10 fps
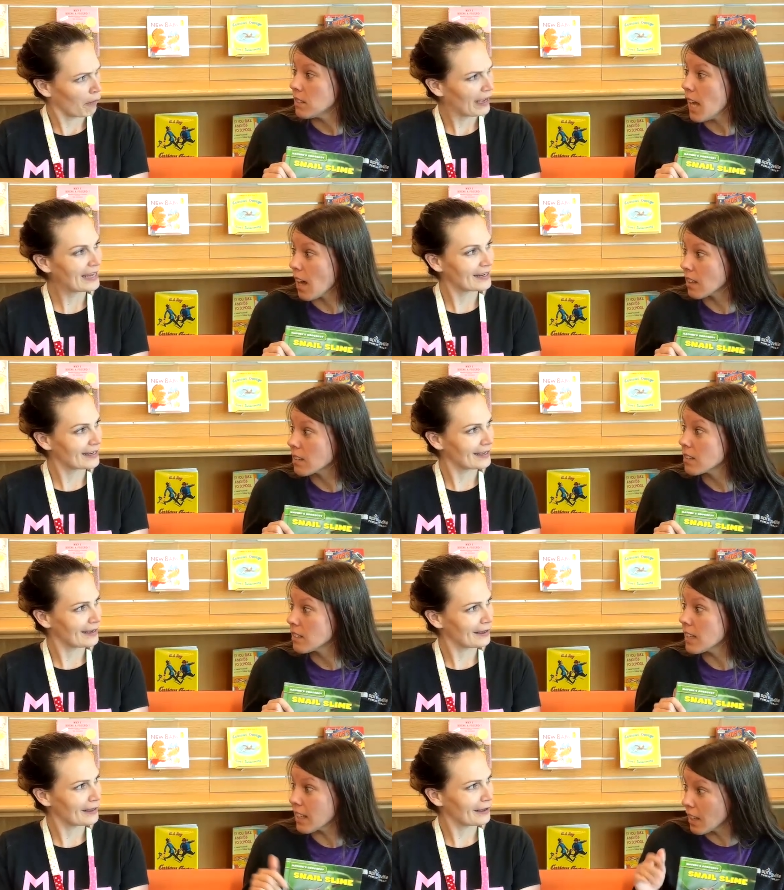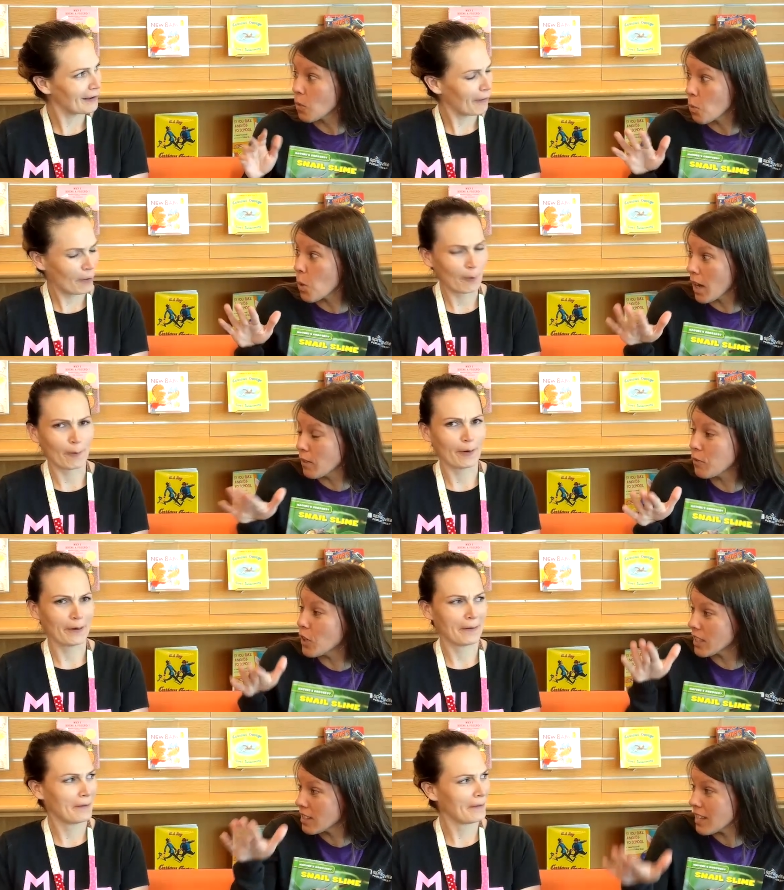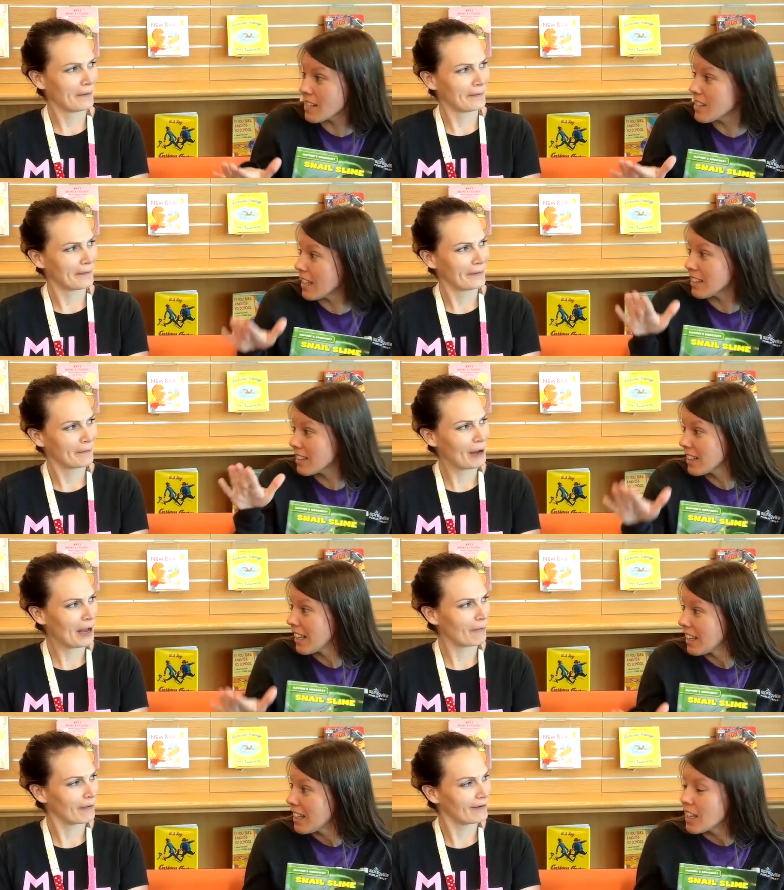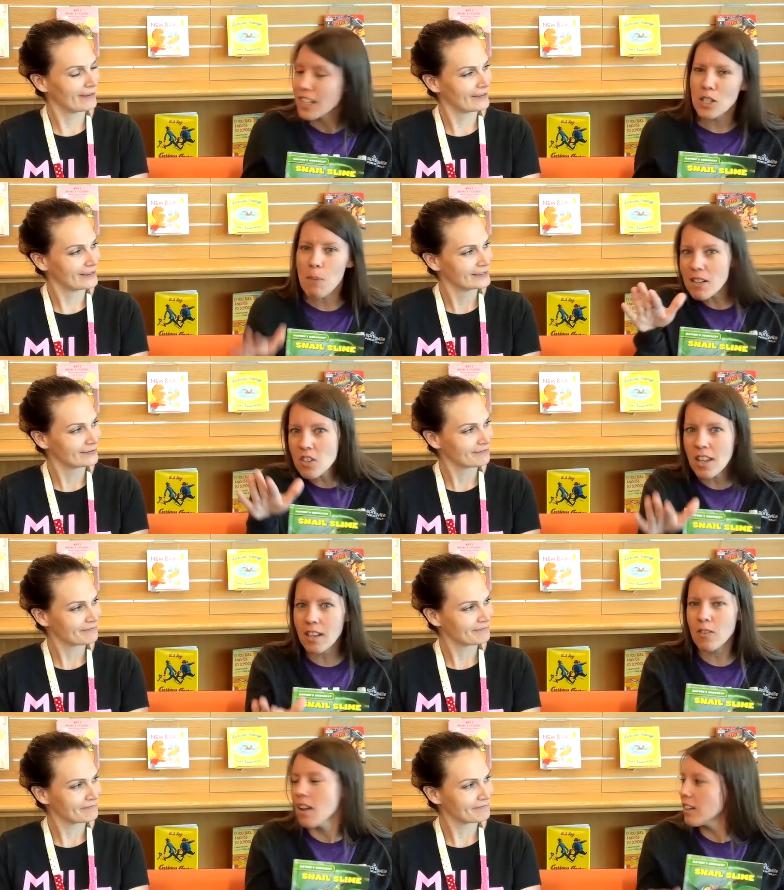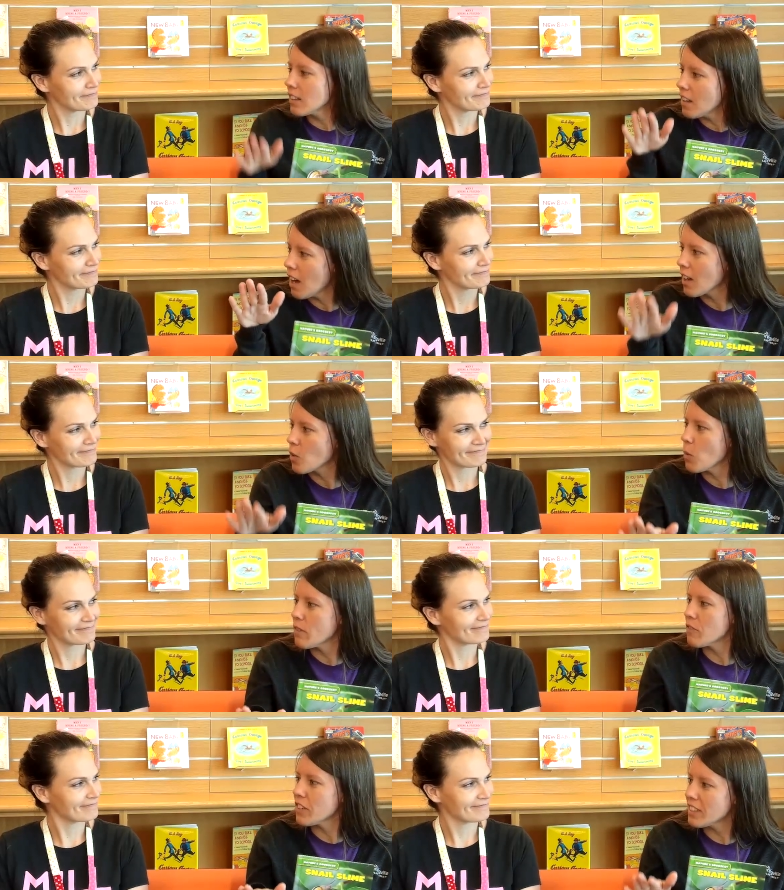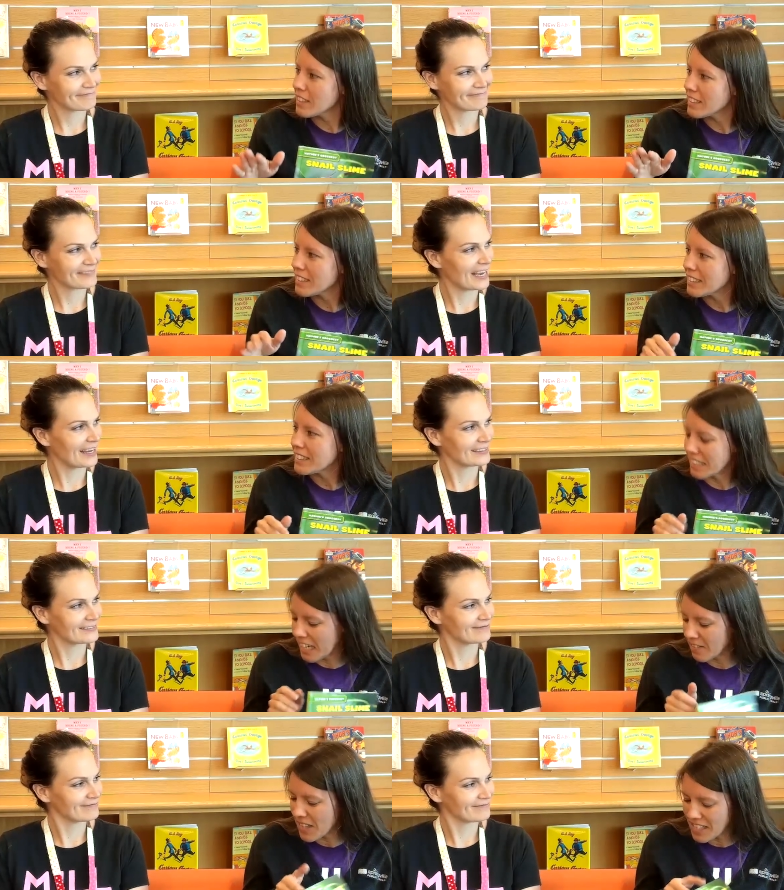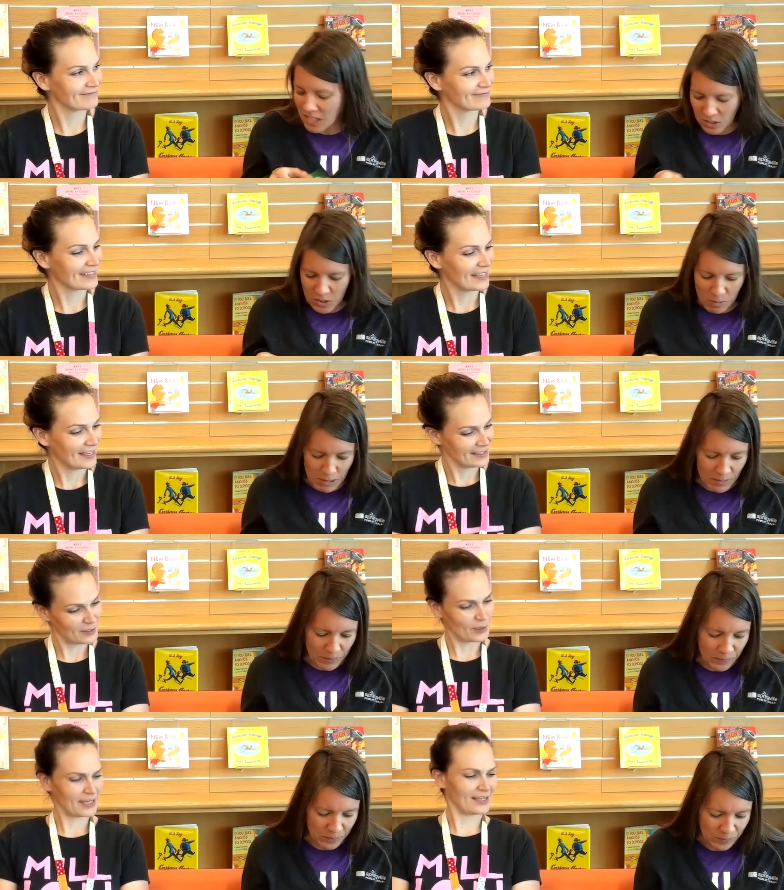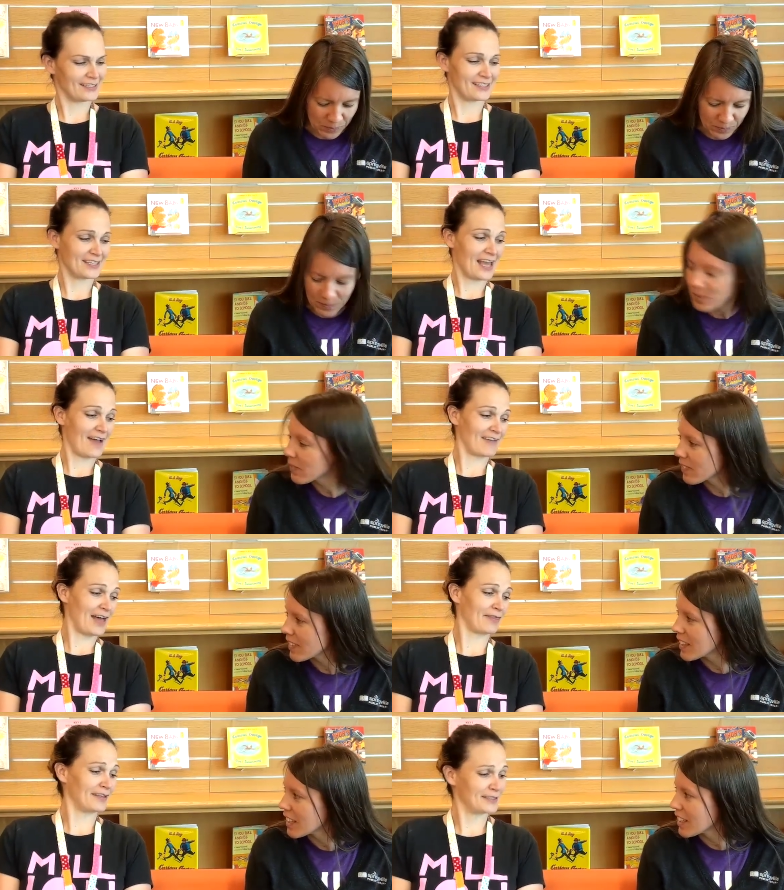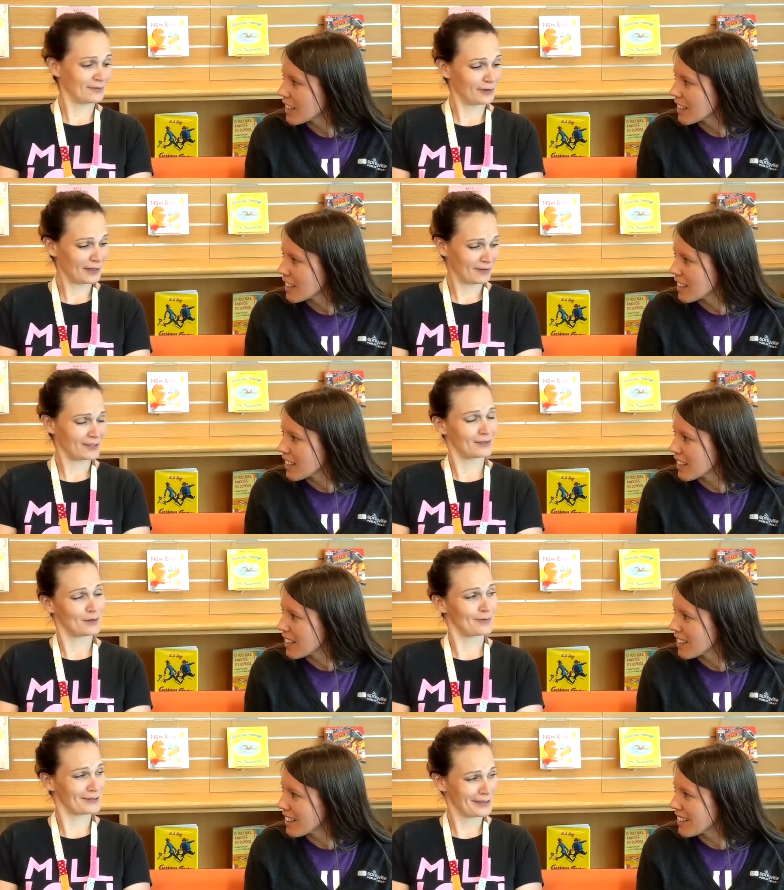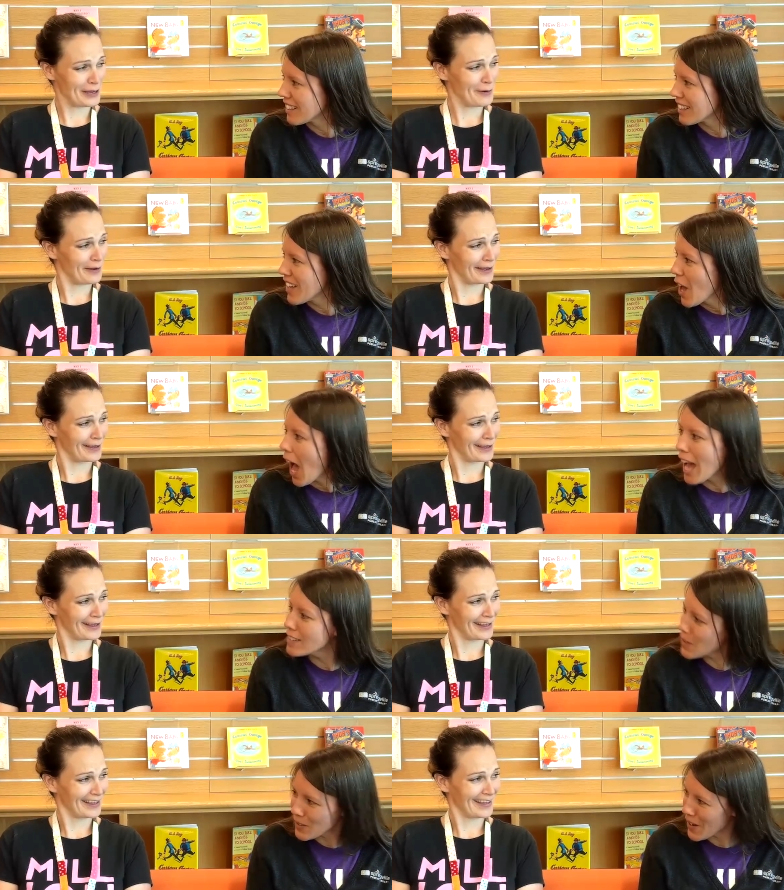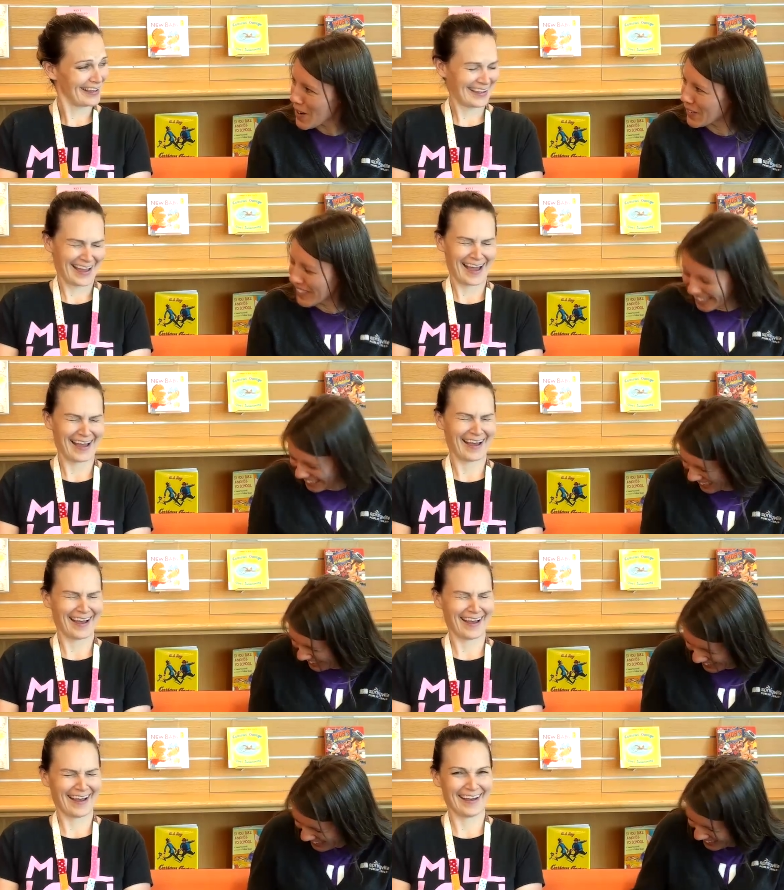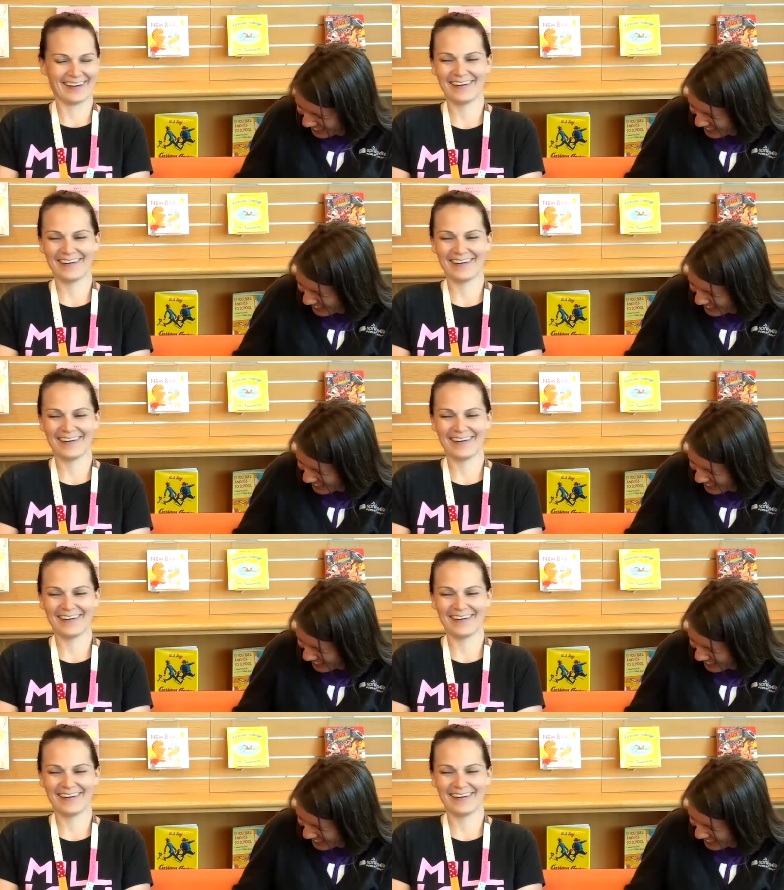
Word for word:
Speaker 1: Yeah. Like oh. one foot. That's it. Wow. Can you imagine like crawling along on one foot?
Speaker 2: Yeah. Yeah. That's a little creepy. So can does he have athlete's foot if he's super slow?
Speaker 1: I don't know. oh,